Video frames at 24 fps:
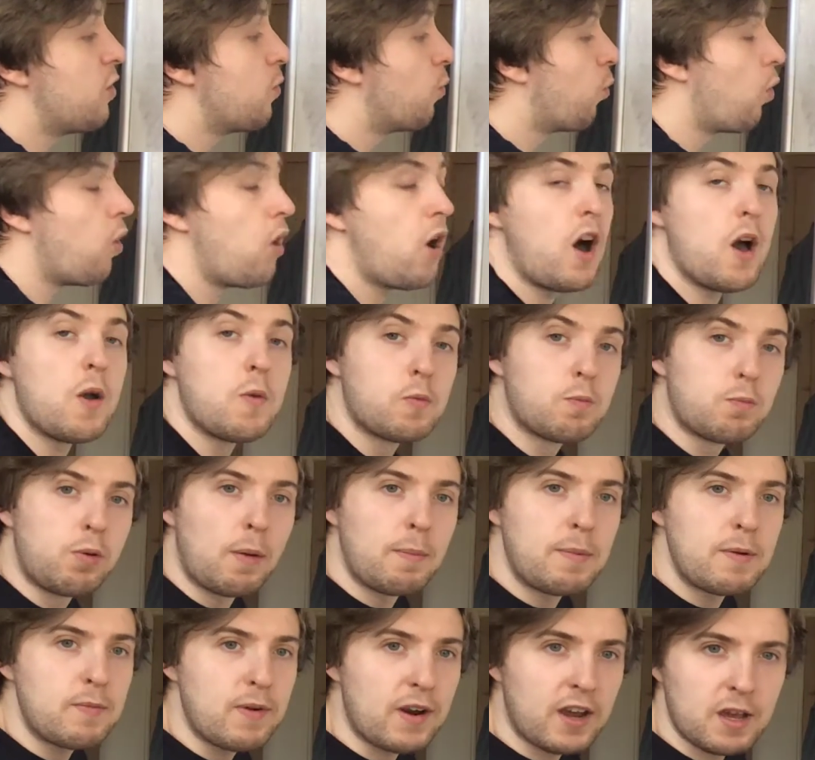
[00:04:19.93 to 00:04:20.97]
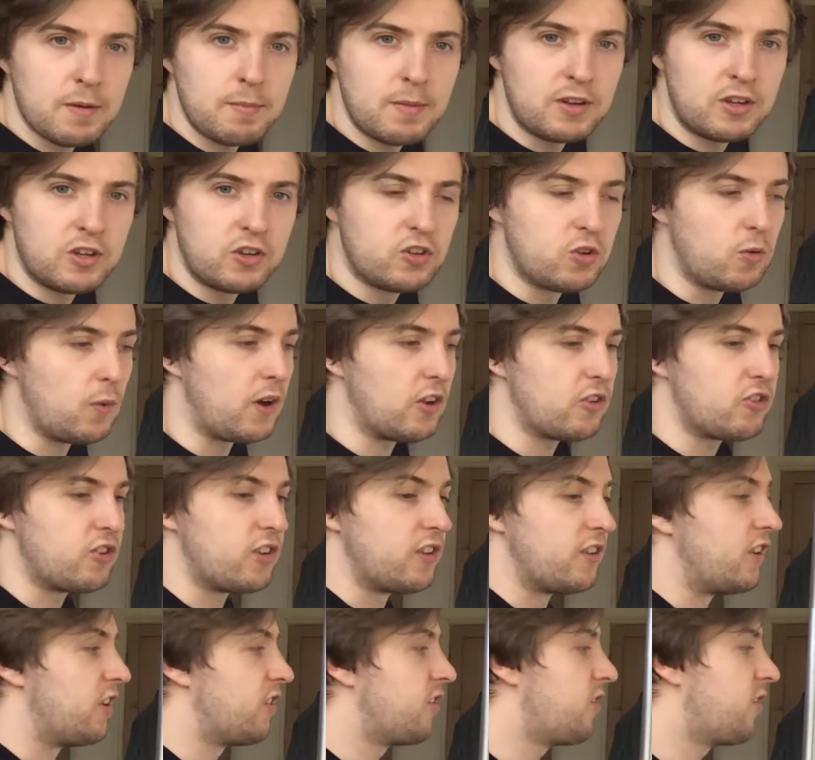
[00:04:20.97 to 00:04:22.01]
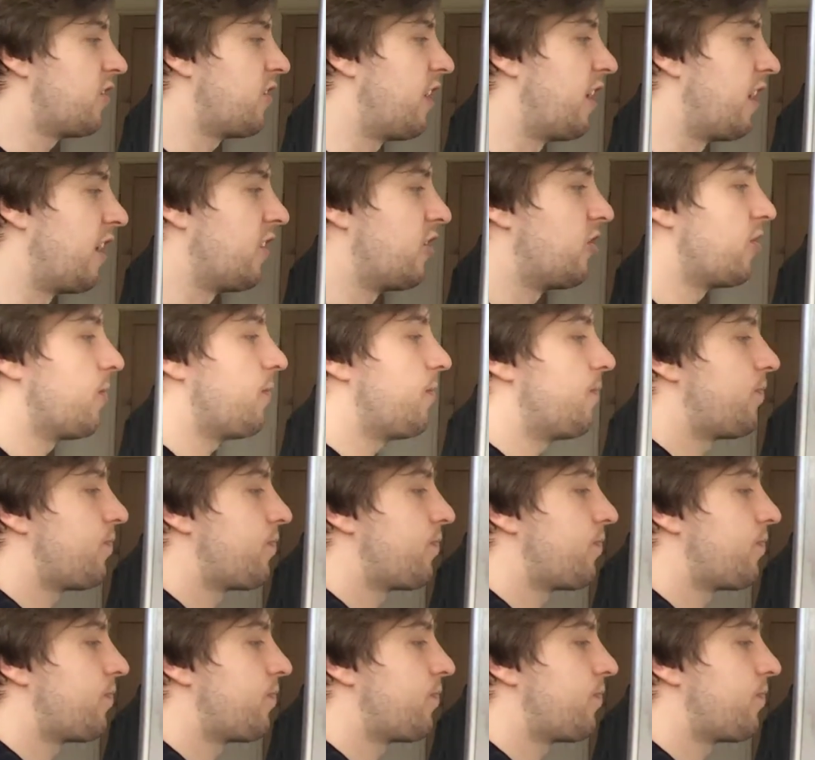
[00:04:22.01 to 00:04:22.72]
What I would probably recommend you do actually at this stage